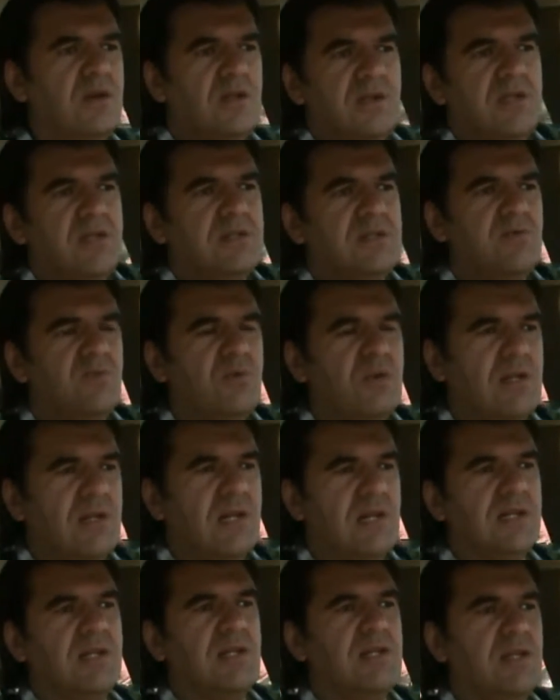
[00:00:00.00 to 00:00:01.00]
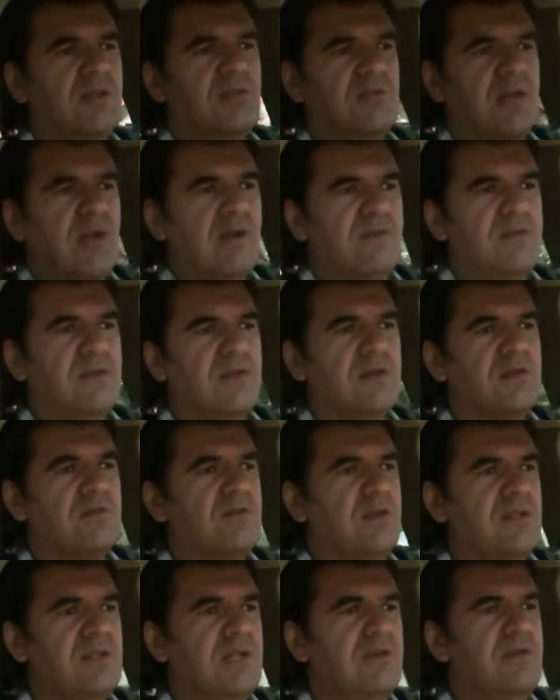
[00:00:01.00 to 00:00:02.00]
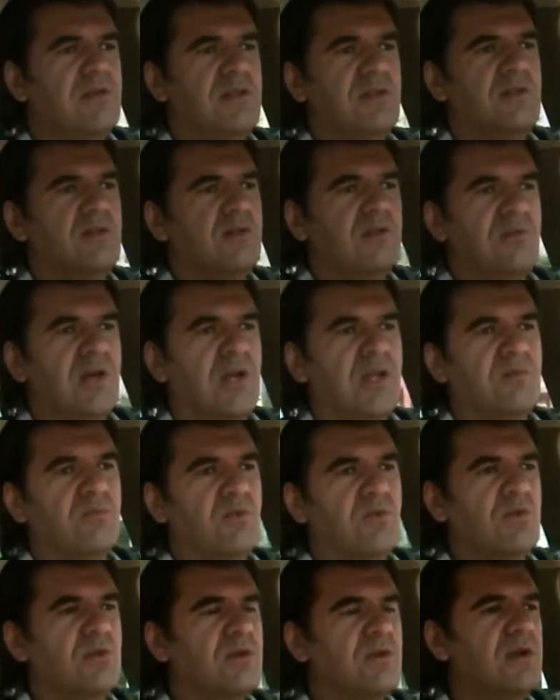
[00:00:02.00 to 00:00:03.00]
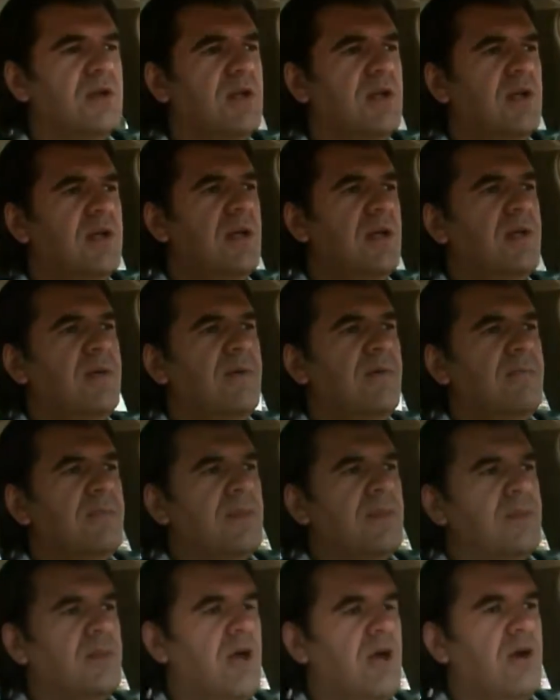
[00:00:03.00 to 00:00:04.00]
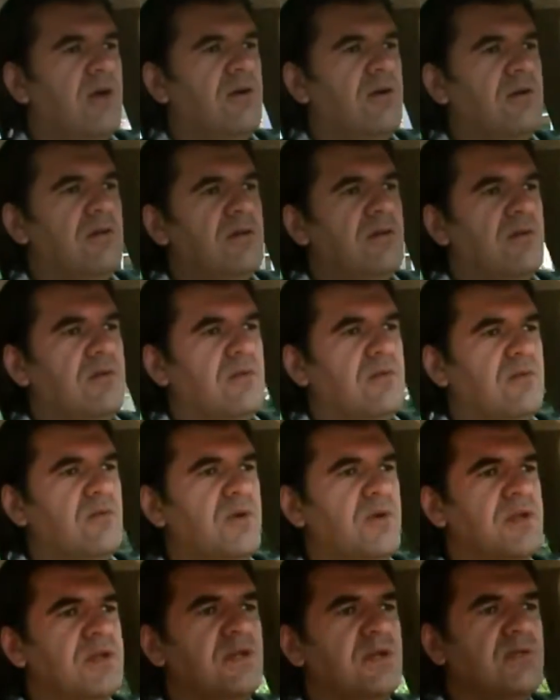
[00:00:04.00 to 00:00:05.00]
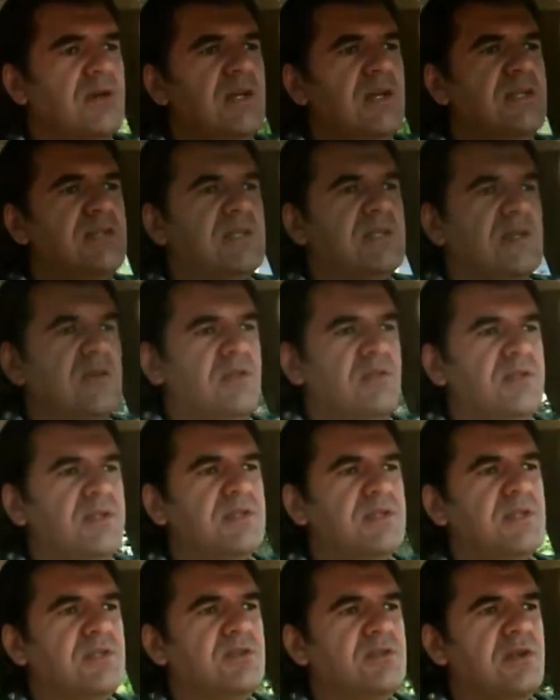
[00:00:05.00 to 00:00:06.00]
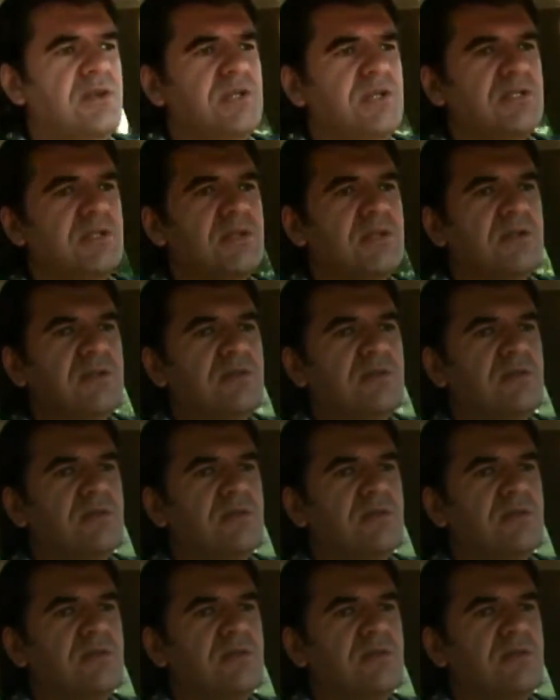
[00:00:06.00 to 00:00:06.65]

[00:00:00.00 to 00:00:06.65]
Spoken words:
It doesn't work like that. They don't have the creativity to create more. Now, with Greece and all this situation,